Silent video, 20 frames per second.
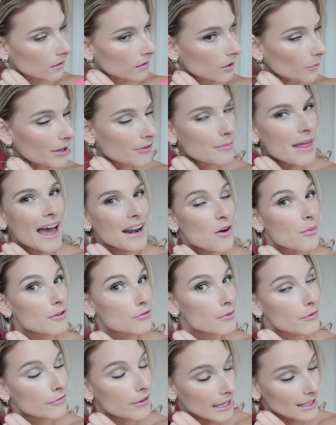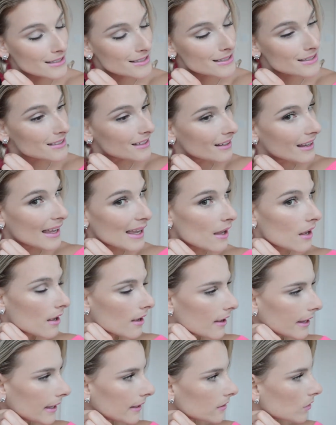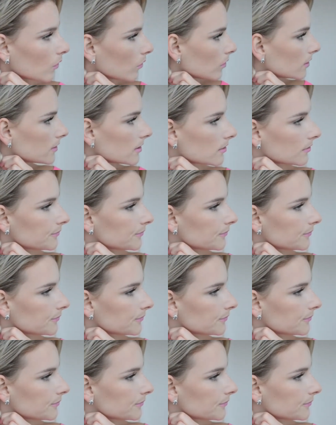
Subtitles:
Away from the face. And hold.